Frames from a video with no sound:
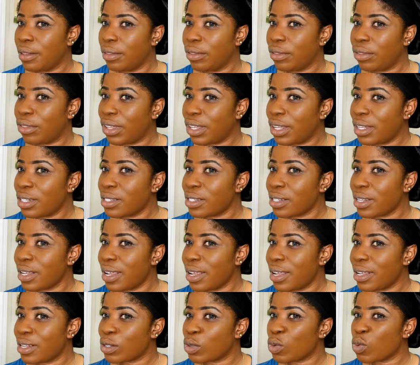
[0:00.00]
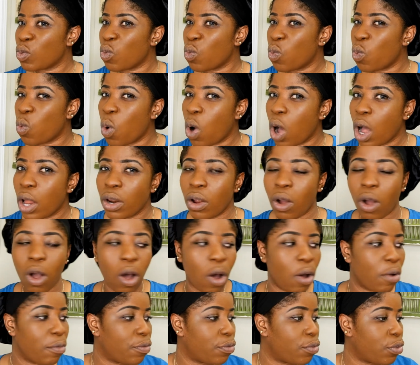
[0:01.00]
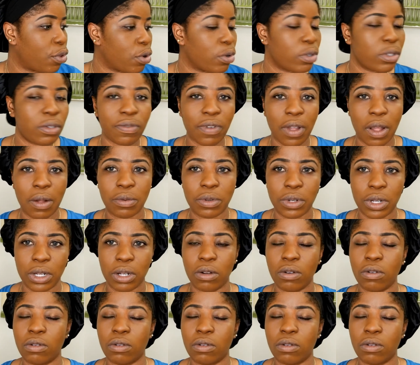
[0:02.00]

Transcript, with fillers: This is one of those foundations.